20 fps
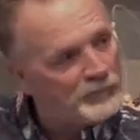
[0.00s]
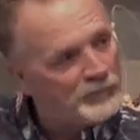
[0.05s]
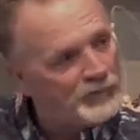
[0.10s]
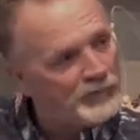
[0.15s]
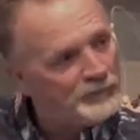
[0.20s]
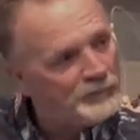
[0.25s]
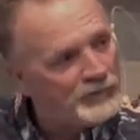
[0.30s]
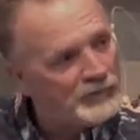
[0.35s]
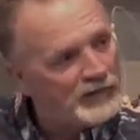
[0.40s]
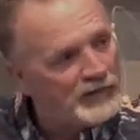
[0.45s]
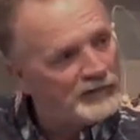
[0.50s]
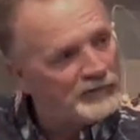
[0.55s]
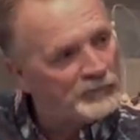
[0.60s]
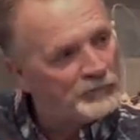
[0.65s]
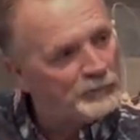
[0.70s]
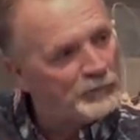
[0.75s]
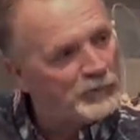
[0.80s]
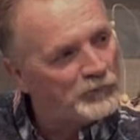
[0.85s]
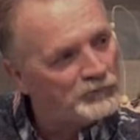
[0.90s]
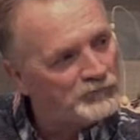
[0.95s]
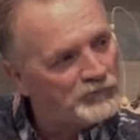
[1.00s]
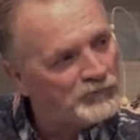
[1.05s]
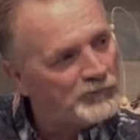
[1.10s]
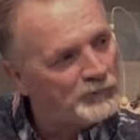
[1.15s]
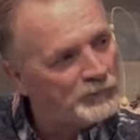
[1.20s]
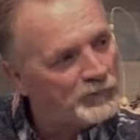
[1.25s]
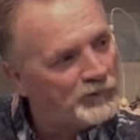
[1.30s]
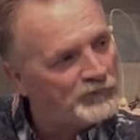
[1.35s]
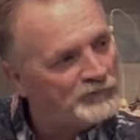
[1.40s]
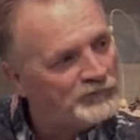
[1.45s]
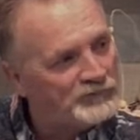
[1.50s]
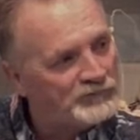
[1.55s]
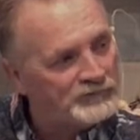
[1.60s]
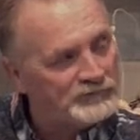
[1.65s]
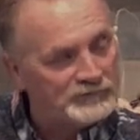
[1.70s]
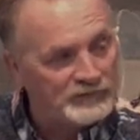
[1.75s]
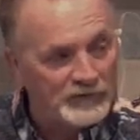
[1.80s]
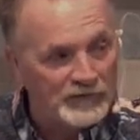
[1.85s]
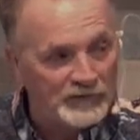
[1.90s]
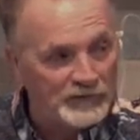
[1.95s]
it'd be like approaching the president
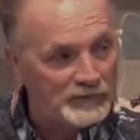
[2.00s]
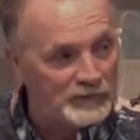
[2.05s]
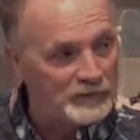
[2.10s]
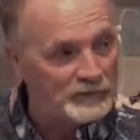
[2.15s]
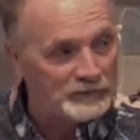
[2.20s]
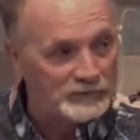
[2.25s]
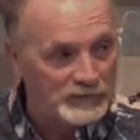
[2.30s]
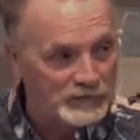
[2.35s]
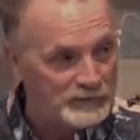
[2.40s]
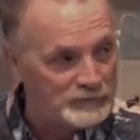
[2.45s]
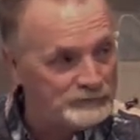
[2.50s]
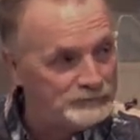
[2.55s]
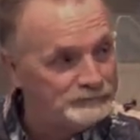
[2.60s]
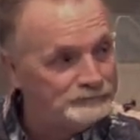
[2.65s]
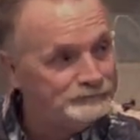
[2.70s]
and say, look, dude,